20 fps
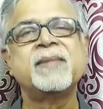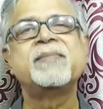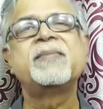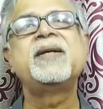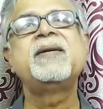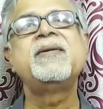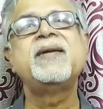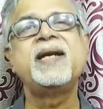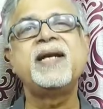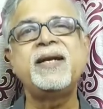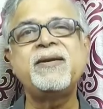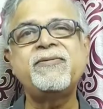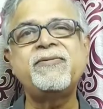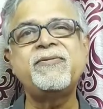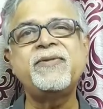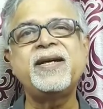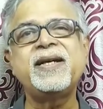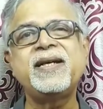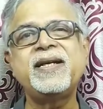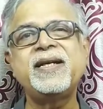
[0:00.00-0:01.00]
But
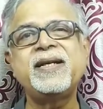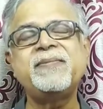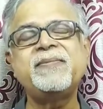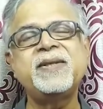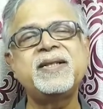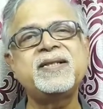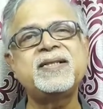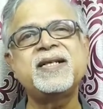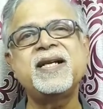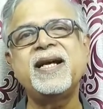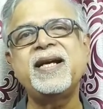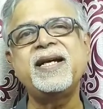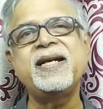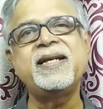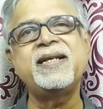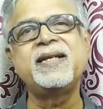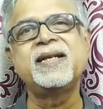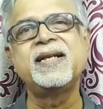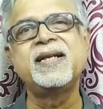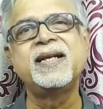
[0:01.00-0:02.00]
if we keep this
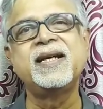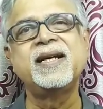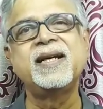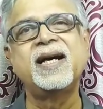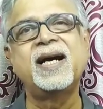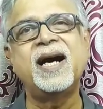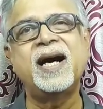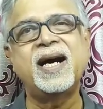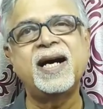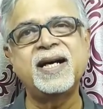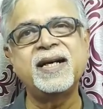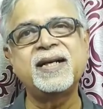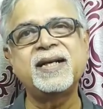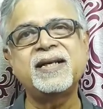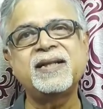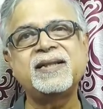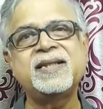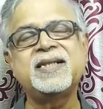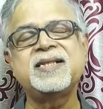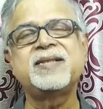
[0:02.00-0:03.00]
light
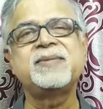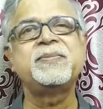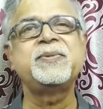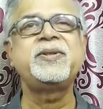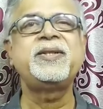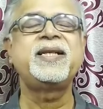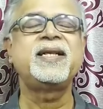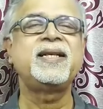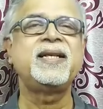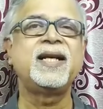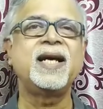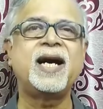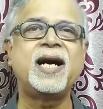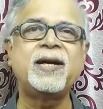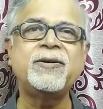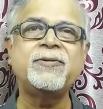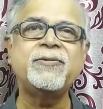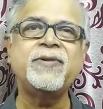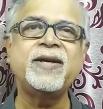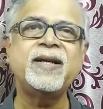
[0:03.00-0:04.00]
under this bushel,
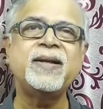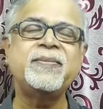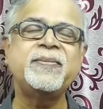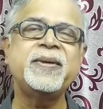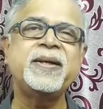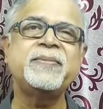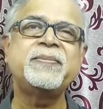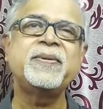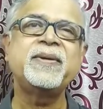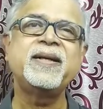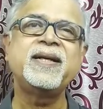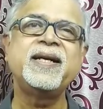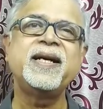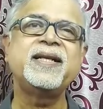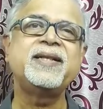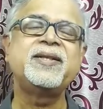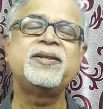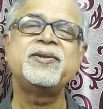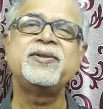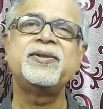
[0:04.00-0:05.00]
how will people
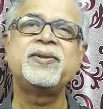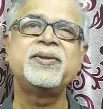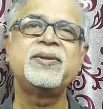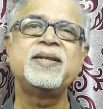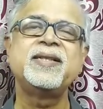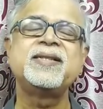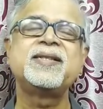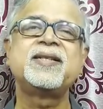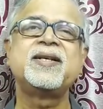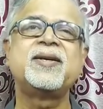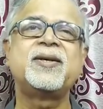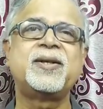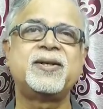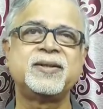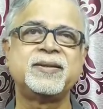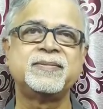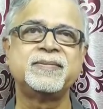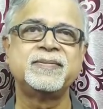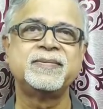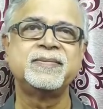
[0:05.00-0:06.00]
get to know this
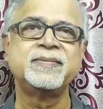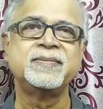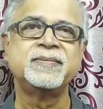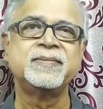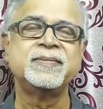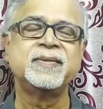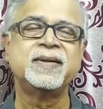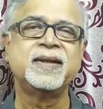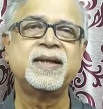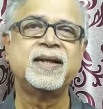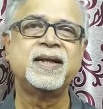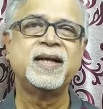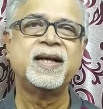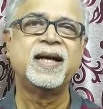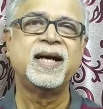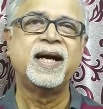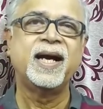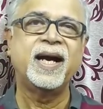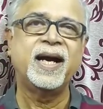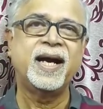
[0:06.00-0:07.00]
God
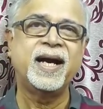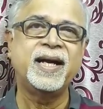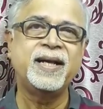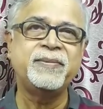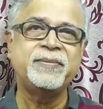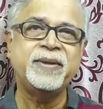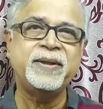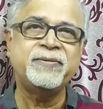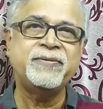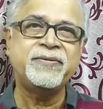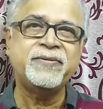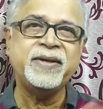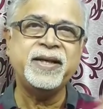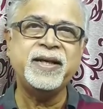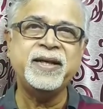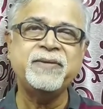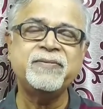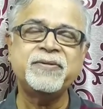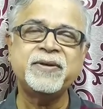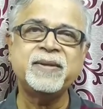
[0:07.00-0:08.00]
and be
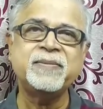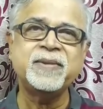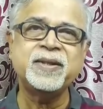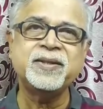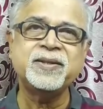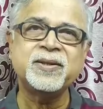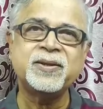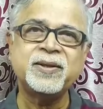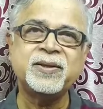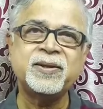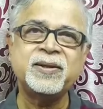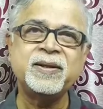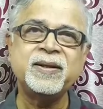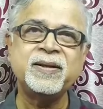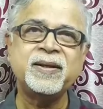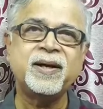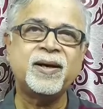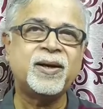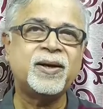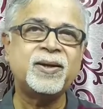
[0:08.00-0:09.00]
free from this
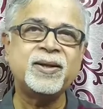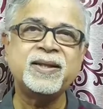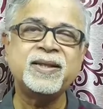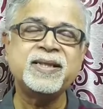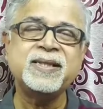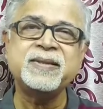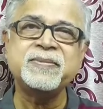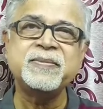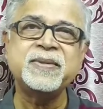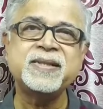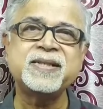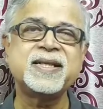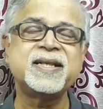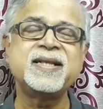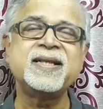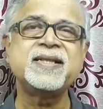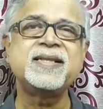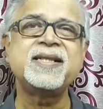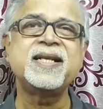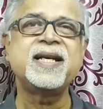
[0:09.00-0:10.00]
all this
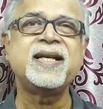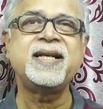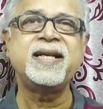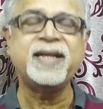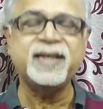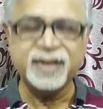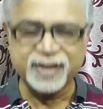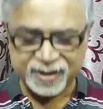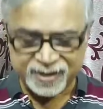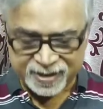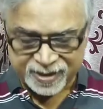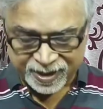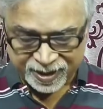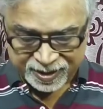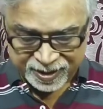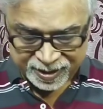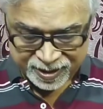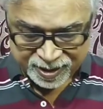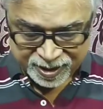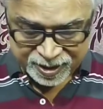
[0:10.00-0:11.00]
misunderstanding that
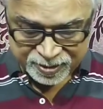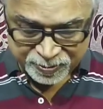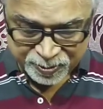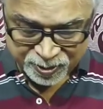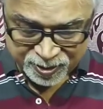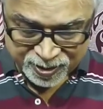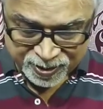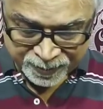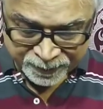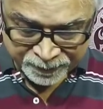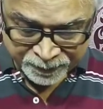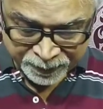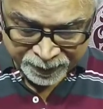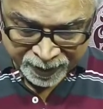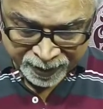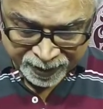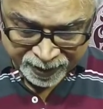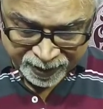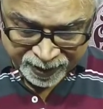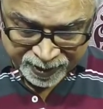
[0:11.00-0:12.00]
Satan has put
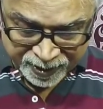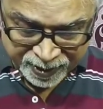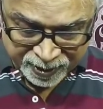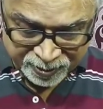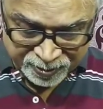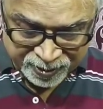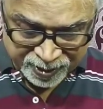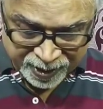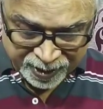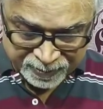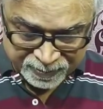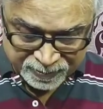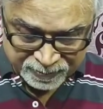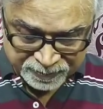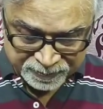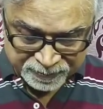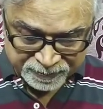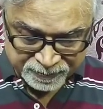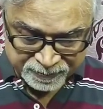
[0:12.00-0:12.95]
around them?